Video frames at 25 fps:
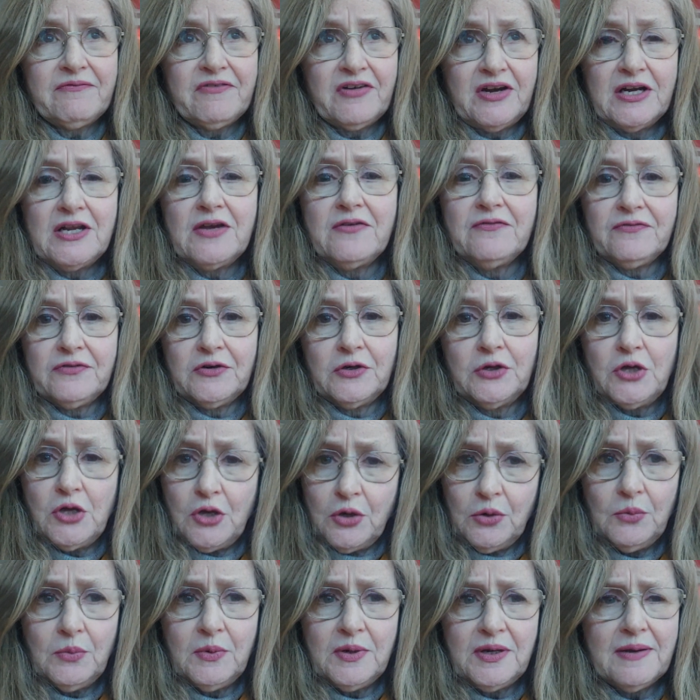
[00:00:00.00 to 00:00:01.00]
fighting for
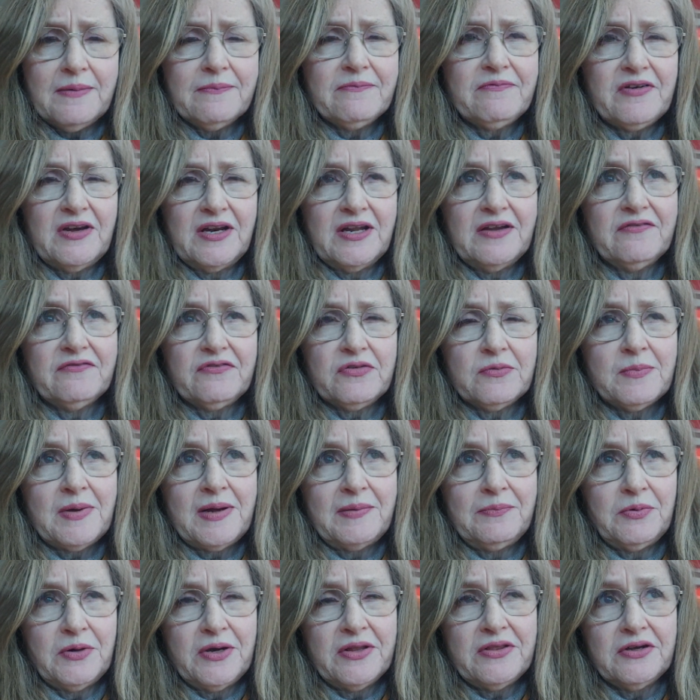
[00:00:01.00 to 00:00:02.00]
you, and I'm fighting for my
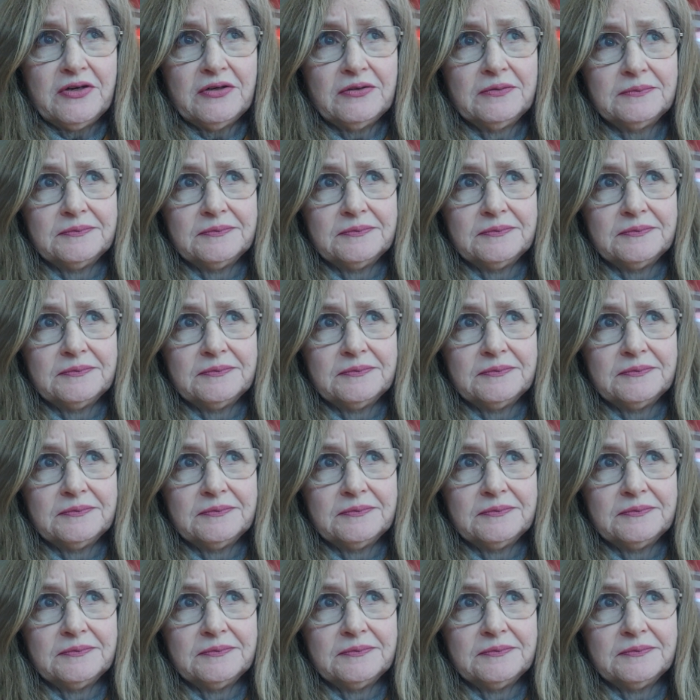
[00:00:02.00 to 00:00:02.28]
brother.